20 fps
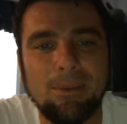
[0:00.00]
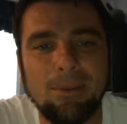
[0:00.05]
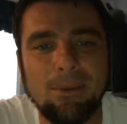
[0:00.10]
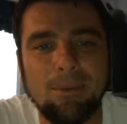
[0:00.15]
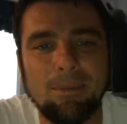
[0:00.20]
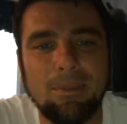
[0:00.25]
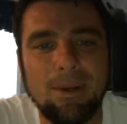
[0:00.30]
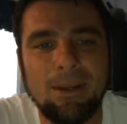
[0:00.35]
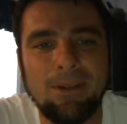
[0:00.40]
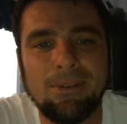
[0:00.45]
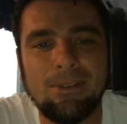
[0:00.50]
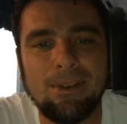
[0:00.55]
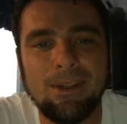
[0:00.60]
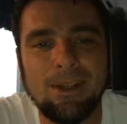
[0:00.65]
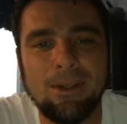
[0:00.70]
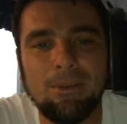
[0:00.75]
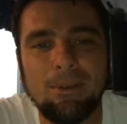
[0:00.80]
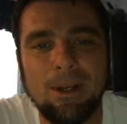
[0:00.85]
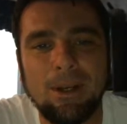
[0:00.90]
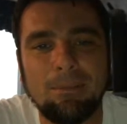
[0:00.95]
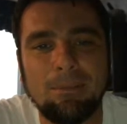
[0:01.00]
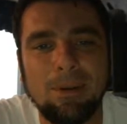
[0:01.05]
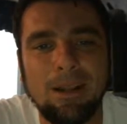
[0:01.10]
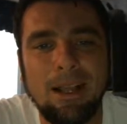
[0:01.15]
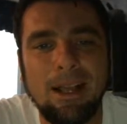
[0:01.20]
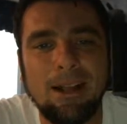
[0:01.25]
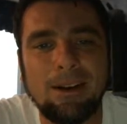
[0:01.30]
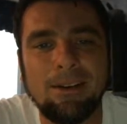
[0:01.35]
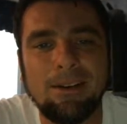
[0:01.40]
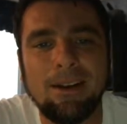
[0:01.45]
with obesity, weak
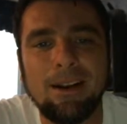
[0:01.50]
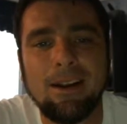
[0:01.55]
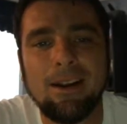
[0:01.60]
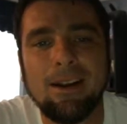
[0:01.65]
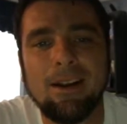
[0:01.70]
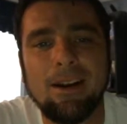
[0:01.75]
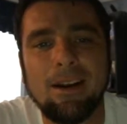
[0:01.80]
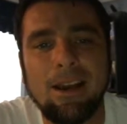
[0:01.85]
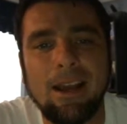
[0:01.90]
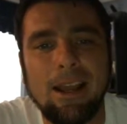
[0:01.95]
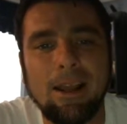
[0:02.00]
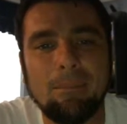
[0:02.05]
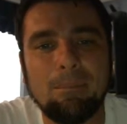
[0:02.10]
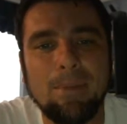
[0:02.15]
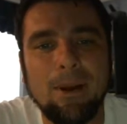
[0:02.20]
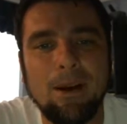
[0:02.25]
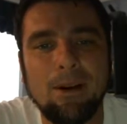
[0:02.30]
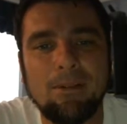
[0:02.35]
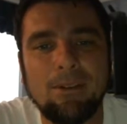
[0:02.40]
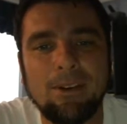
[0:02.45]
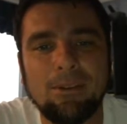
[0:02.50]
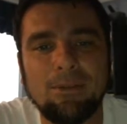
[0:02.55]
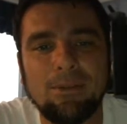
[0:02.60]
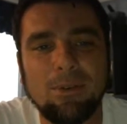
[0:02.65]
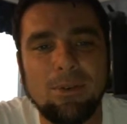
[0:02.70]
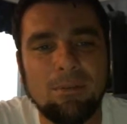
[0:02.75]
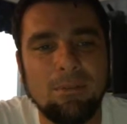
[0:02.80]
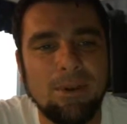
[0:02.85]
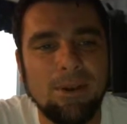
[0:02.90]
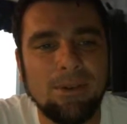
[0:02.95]
bladder, and pelvic
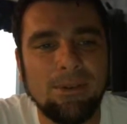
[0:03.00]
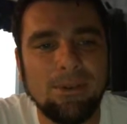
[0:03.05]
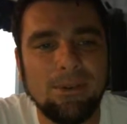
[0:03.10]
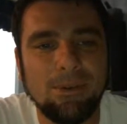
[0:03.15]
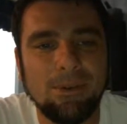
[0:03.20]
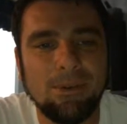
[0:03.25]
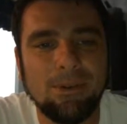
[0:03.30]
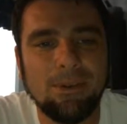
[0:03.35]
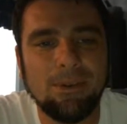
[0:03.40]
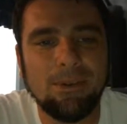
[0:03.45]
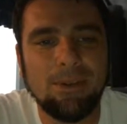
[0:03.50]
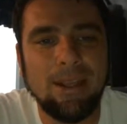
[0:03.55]
floor muscles.